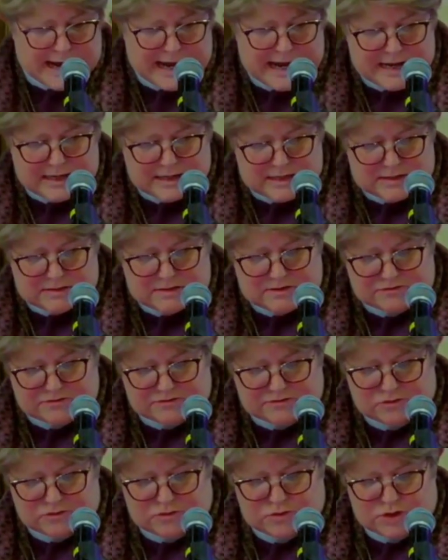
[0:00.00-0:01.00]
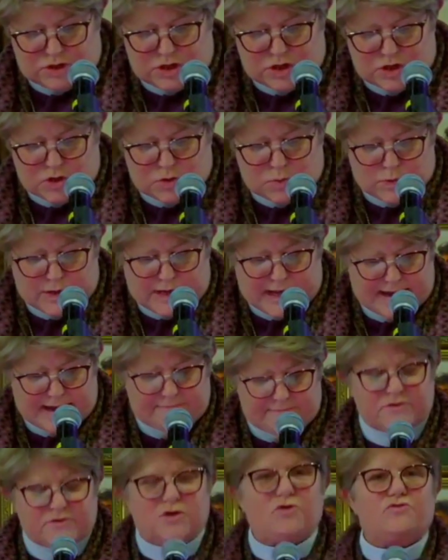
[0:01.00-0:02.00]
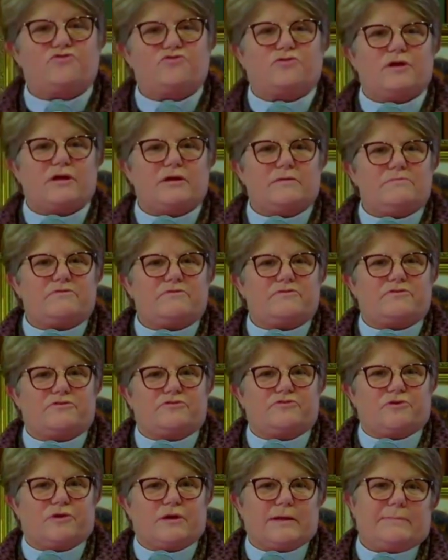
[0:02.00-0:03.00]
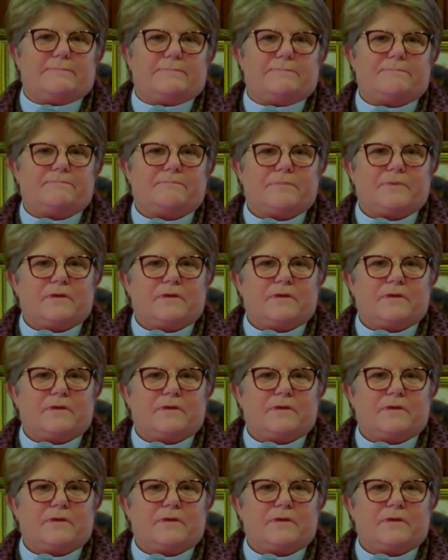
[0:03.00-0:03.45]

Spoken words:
And in this new year, we have new dreams to dream.